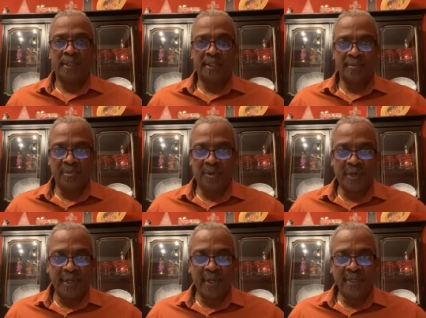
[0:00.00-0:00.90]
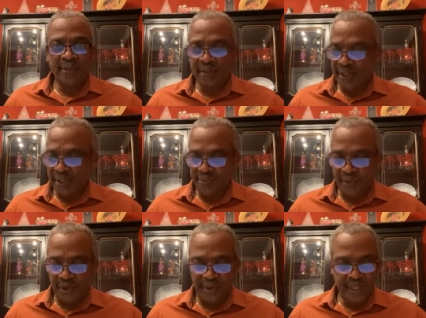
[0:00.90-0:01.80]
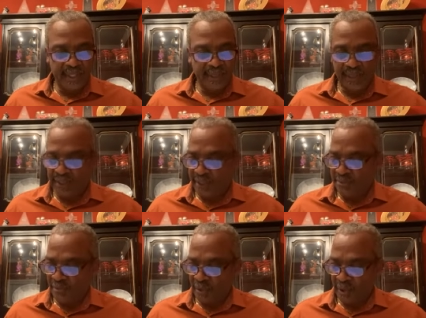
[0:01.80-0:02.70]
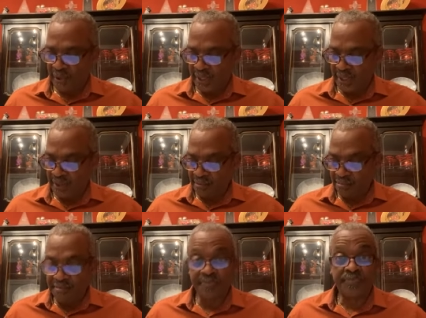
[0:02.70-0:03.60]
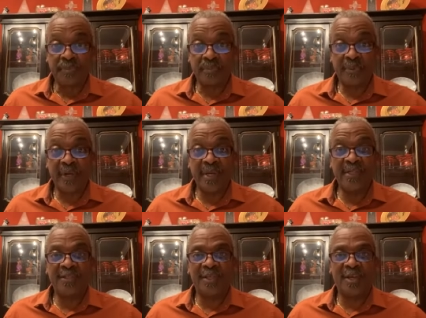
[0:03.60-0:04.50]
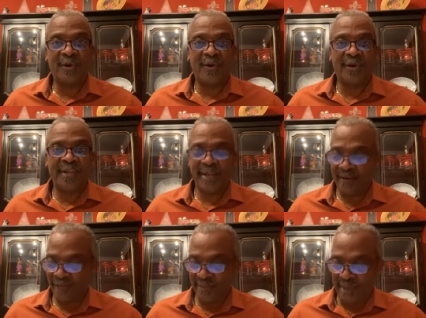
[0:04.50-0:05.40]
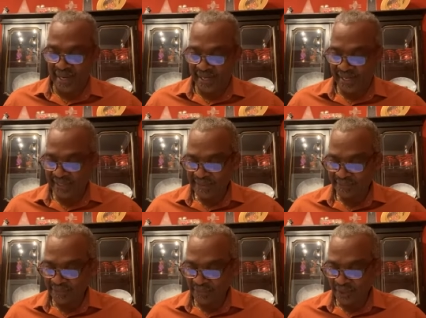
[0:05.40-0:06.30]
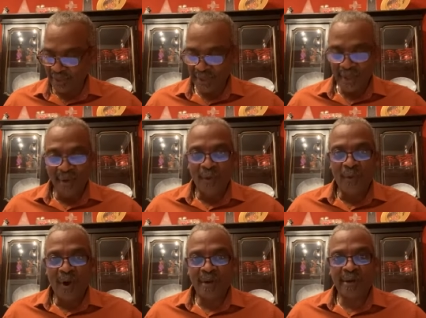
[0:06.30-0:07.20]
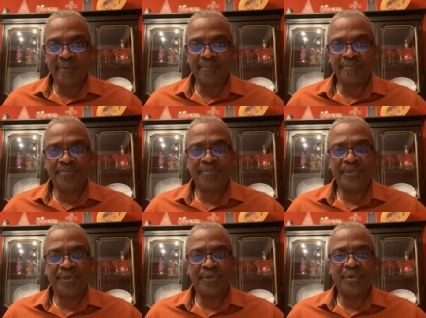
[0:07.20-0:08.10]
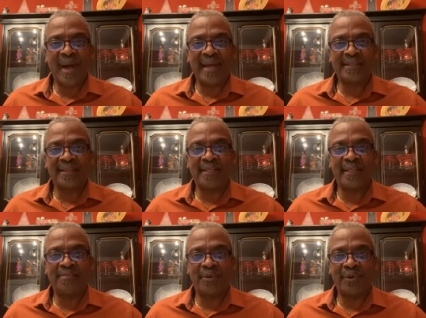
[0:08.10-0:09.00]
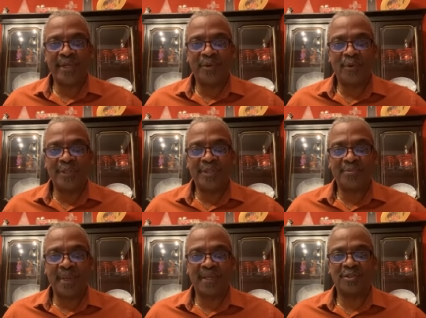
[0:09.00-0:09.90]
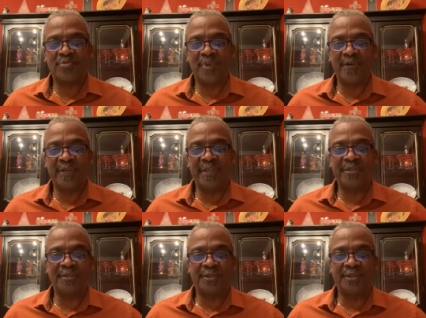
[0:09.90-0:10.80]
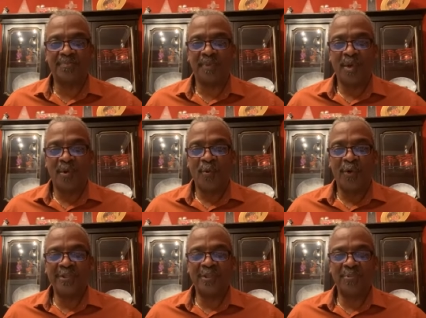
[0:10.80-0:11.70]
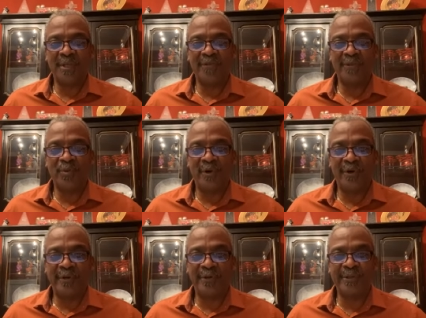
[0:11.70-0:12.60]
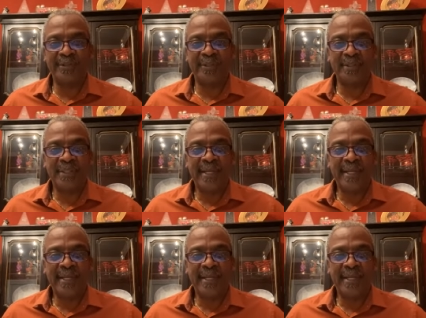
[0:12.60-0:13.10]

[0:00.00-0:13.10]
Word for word: Good morning, good morning, good morning. Praise the Lord, everybody. Welcome to our Sunday morning worship experience, worship in the Word.